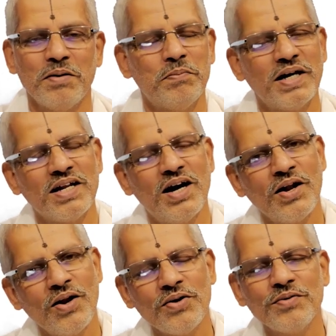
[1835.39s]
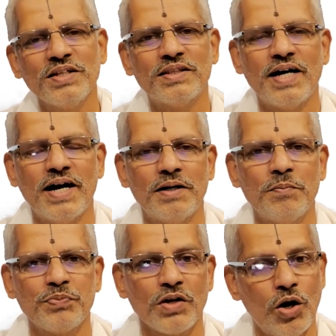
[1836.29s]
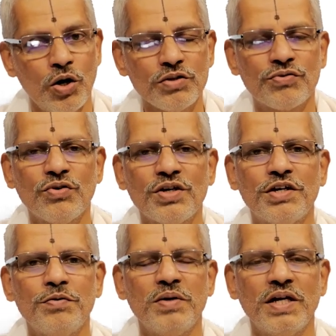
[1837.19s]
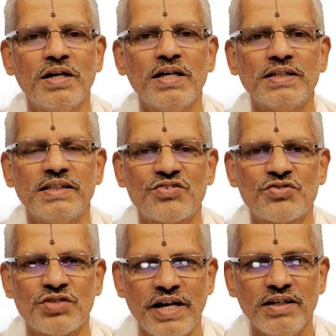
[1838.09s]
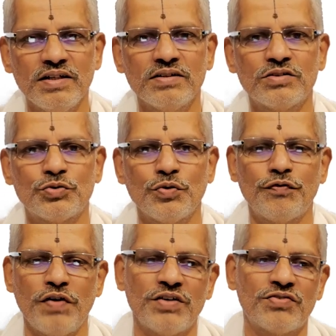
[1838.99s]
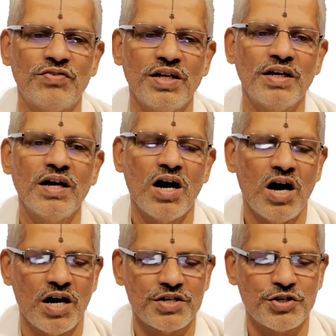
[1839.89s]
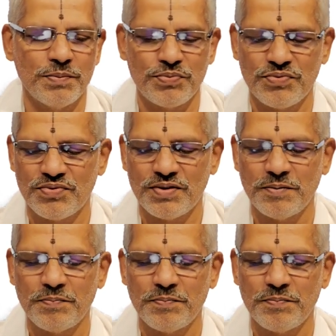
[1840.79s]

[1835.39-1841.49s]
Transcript: But along with that, also give me the strength to face the hardships.